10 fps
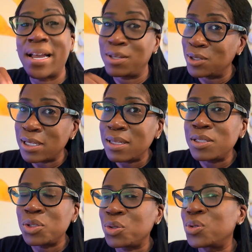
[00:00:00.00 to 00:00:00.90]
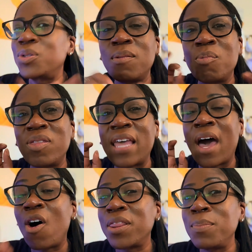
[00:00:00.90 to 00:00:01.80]
using this tool that
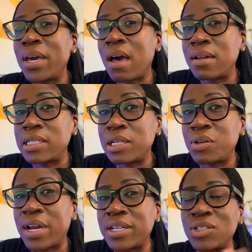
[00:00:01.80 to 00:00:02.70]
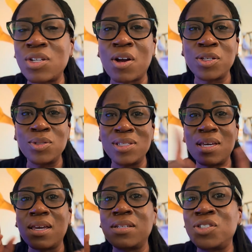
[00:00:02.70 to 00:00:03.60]
all the big content creators are
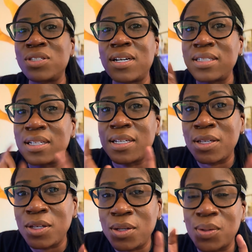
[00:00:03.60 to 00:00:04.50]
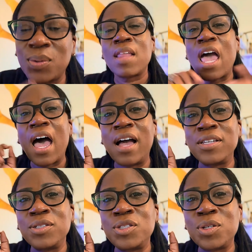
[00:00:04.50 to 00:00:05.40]
using and just not telling you on
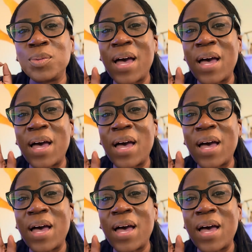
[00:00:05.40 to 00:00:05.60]
YouTube.